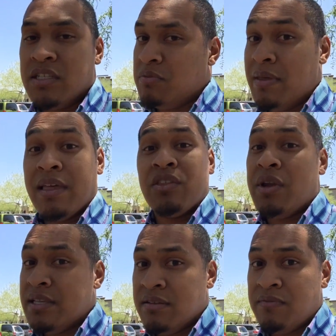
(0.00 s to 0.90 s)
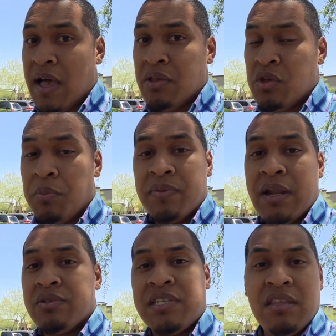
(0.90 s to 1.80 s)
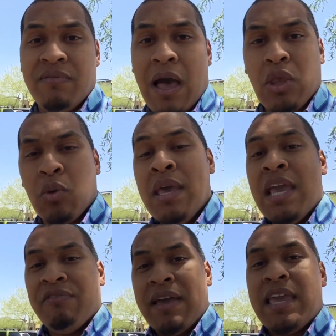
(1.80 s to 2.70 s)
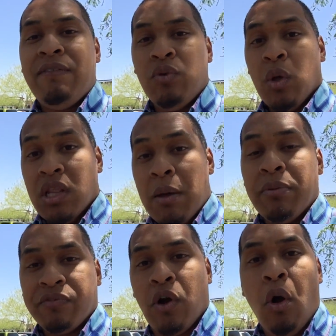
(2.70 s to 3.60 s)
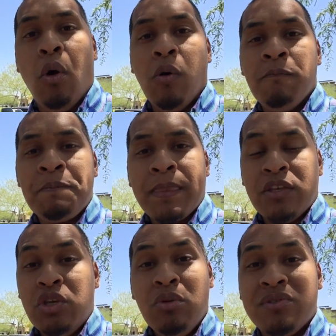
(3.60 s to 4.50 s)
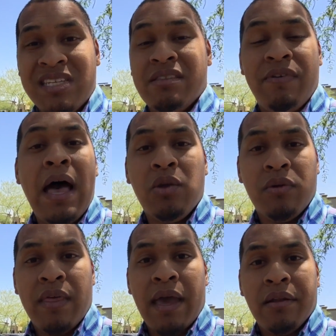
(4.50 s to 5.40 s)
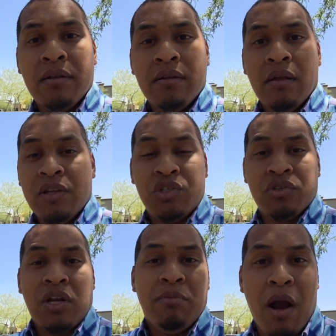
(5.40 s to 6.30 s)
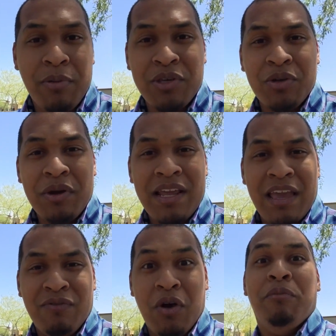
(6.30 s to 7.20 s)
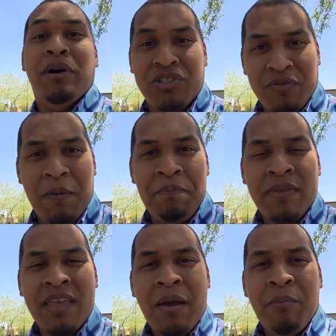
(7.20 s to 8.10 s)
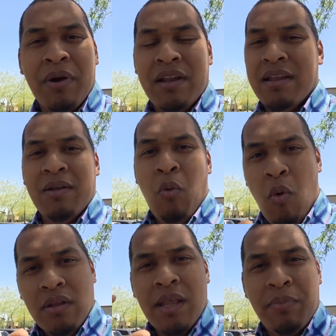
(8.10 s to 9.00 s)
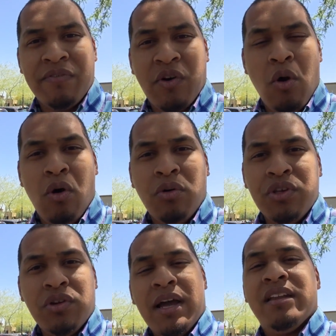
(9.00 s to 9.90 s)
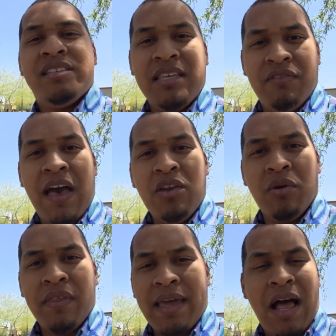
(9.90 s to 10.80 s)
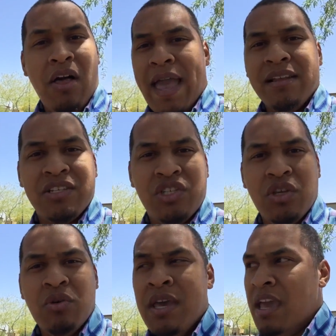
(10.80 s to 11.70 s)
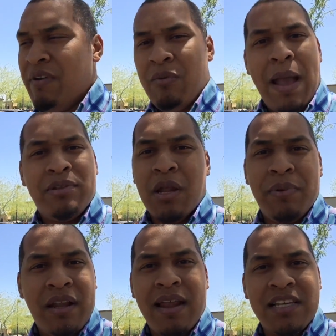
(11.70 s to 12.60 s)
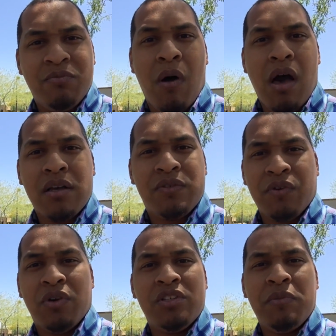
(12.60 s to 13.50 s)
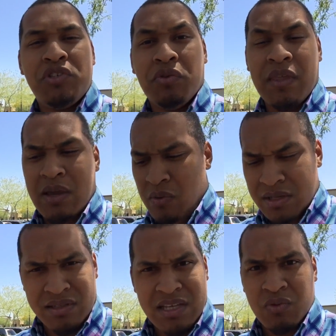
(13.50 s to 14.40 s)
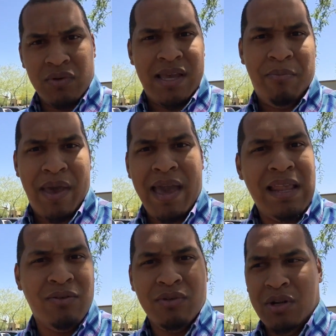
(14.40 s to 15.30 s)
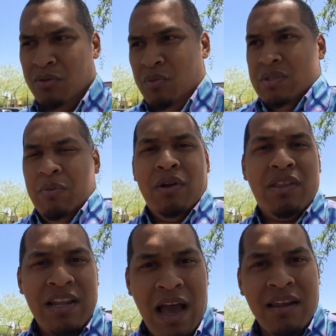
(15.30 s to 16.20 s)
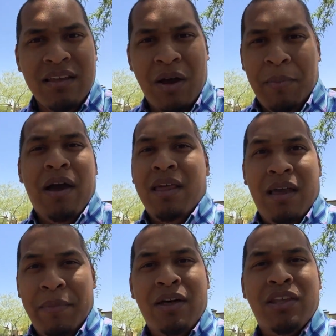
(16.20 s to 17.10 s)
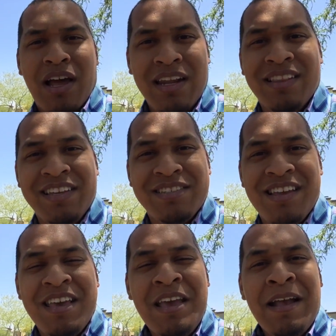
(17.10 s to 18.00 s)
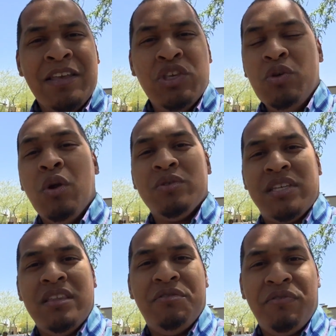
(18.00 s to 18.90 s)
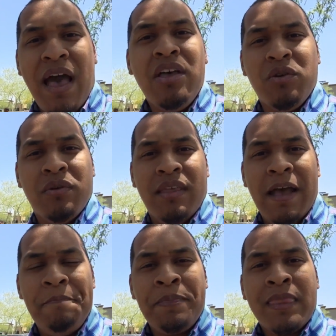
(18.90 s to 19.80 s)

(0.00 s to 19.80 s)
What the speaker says: Doesn't mean that there isn't value, but they don't see the value. If I gave you a lump of coal, you don't see the value in that unless you're trying to barbecue and I gave you a bunch of them. But one lump of coal, you're not going to see the value in that. I'll hand it to you. If I wrapped it up in a nice box for Christmas, you'll think, what is this? Was I bad? Was I one of the naughty? Am I on the naughty list? You don't see the value in that.